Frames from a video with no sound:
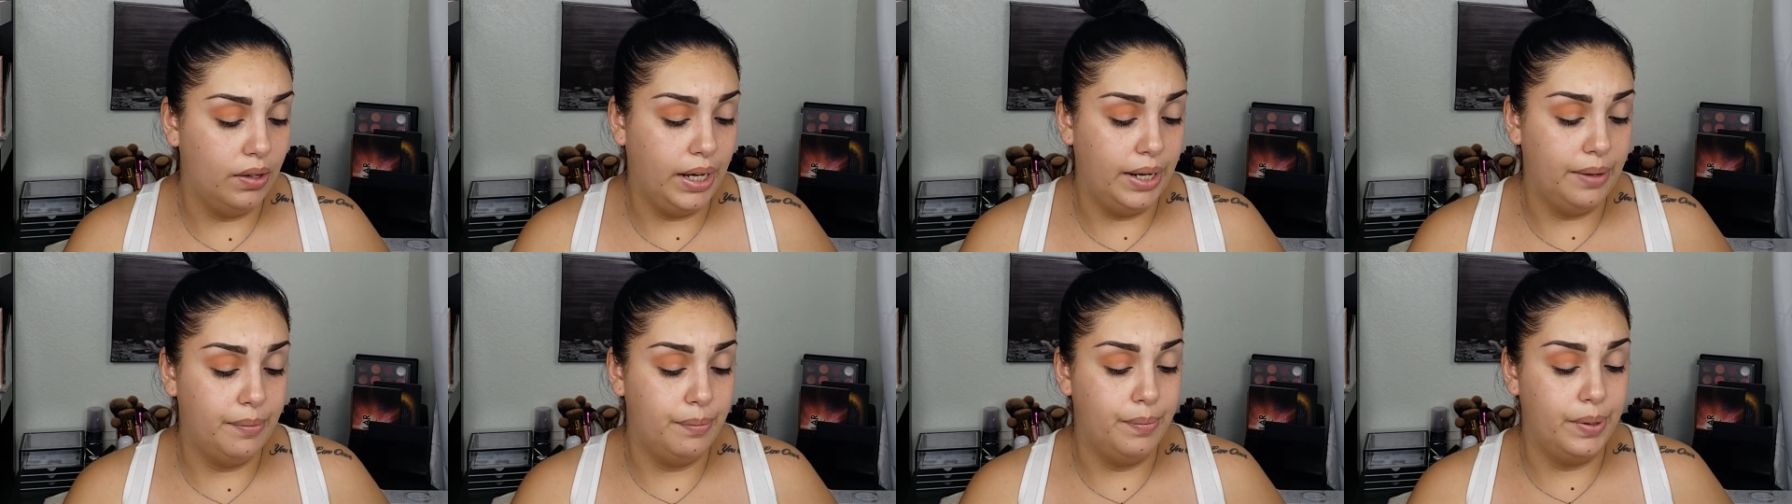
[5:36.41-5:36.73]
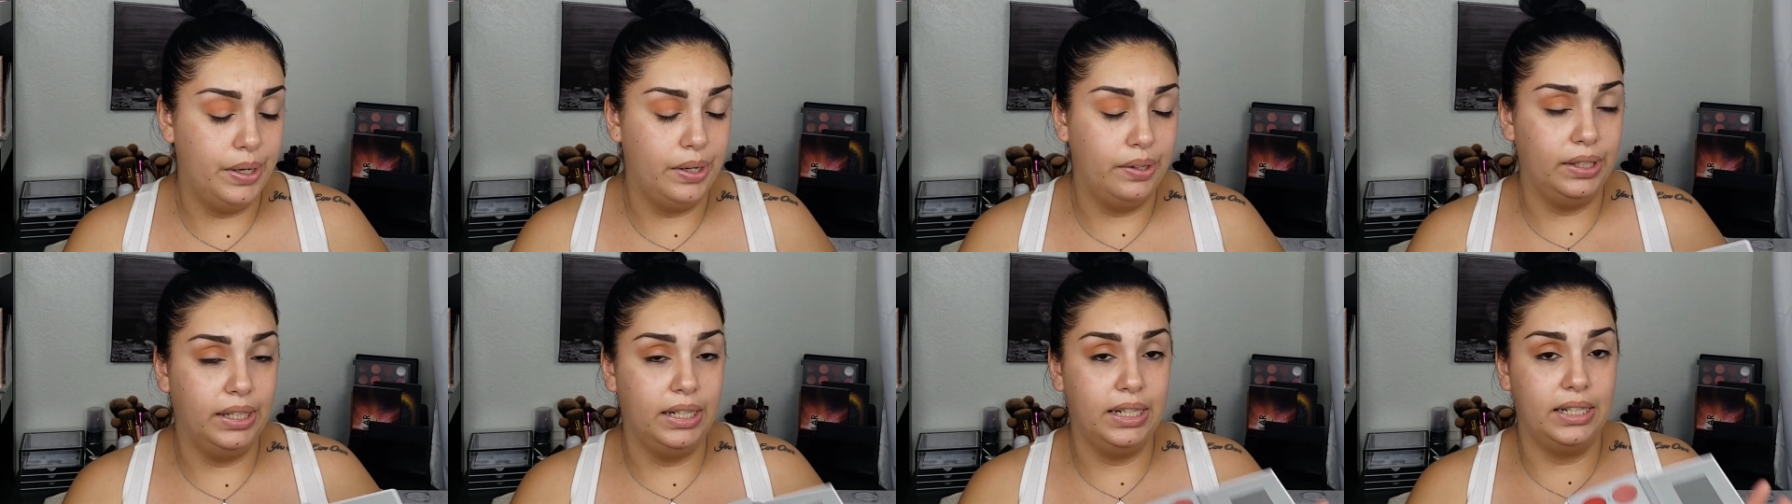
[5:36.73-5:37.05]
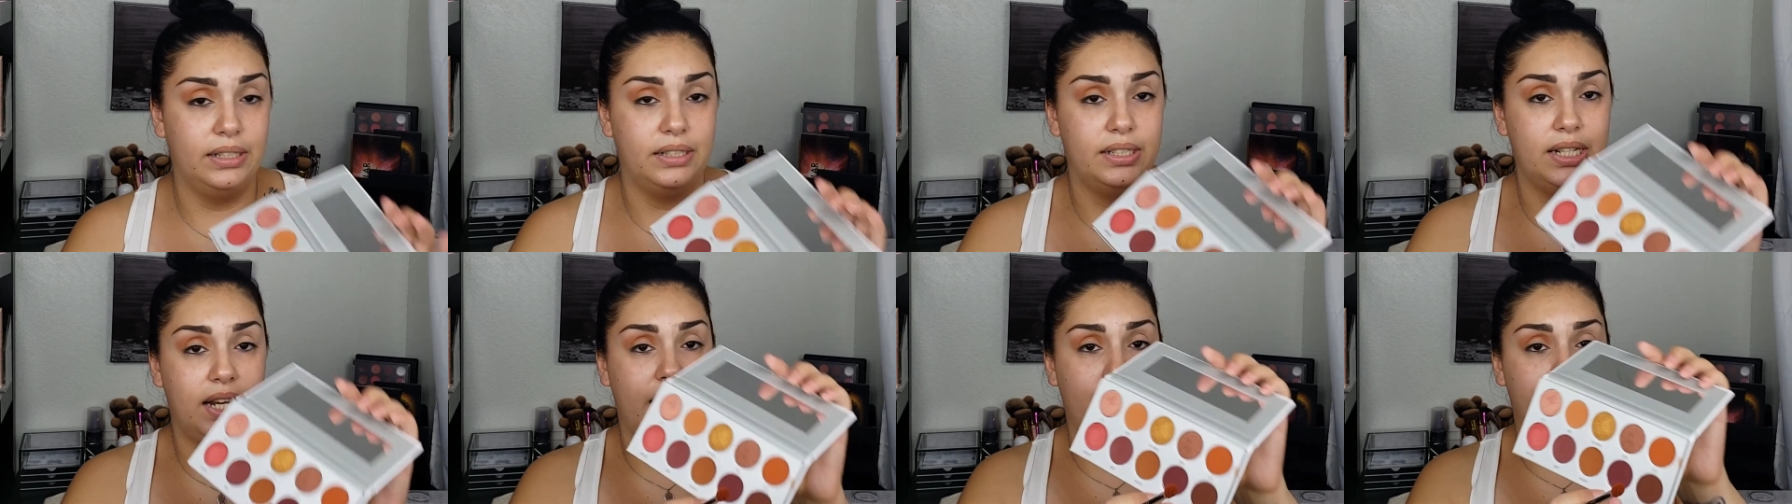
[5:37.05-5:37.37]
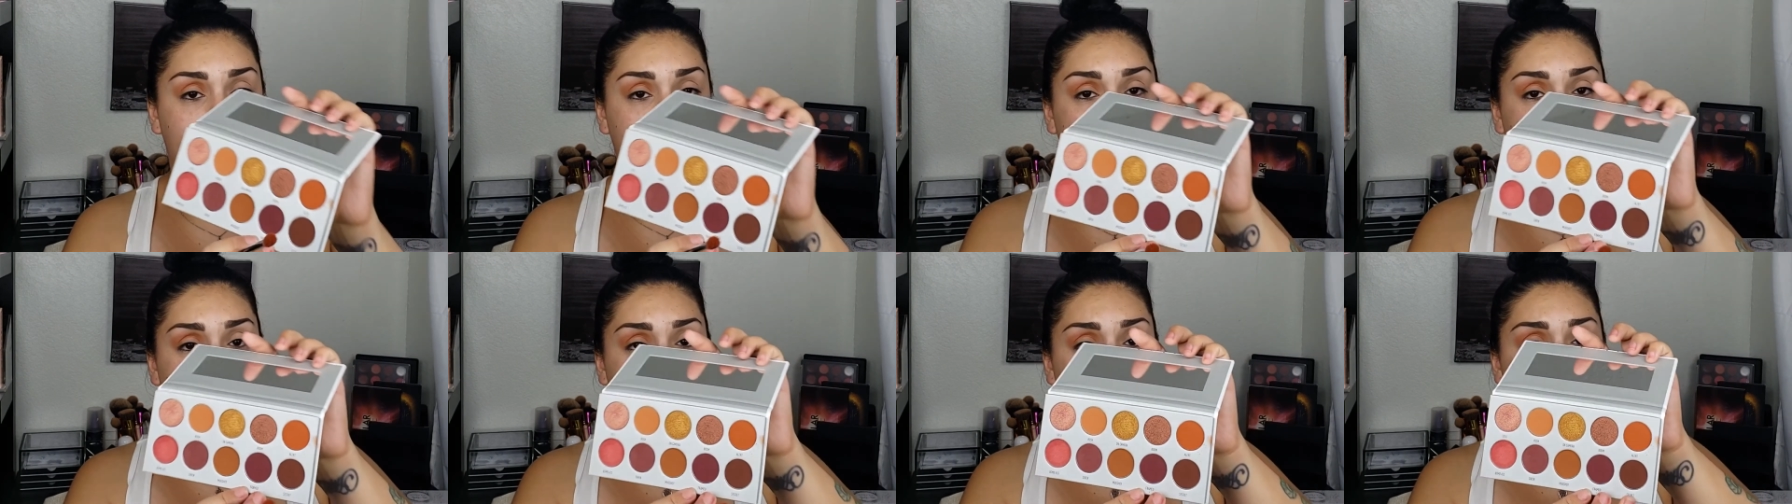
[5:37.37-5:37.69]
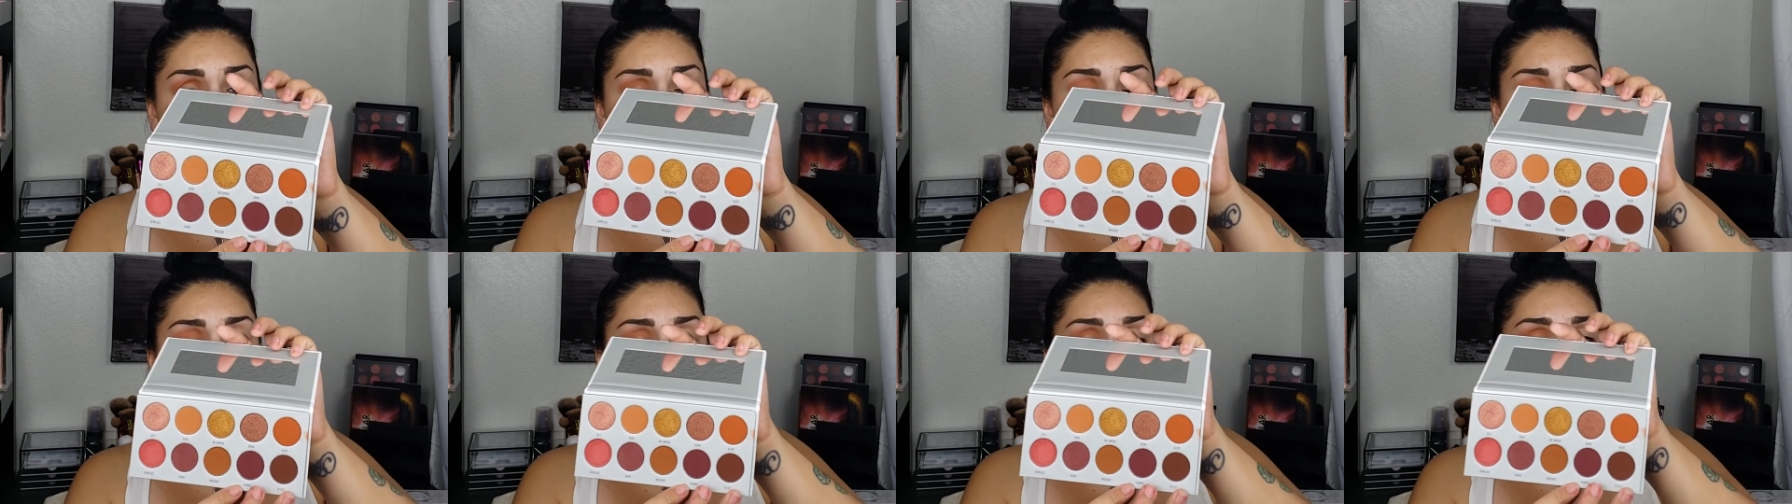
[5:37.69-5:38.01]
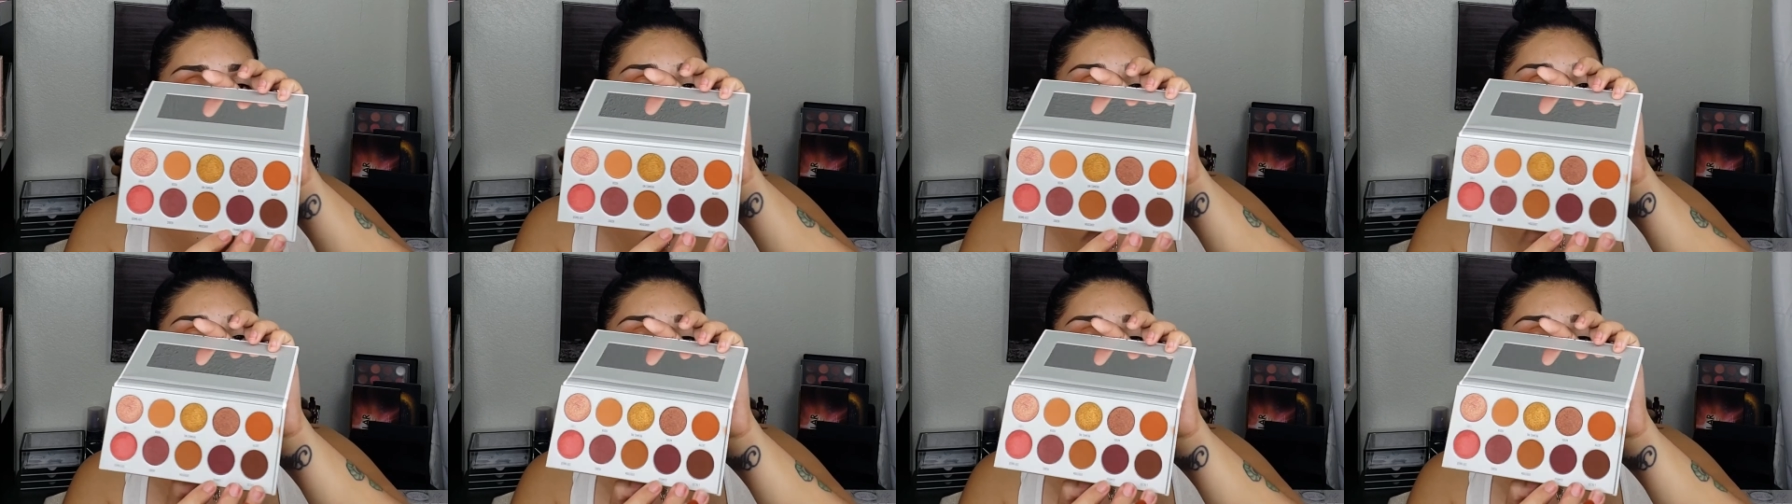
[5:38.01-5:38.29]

I barely tapped into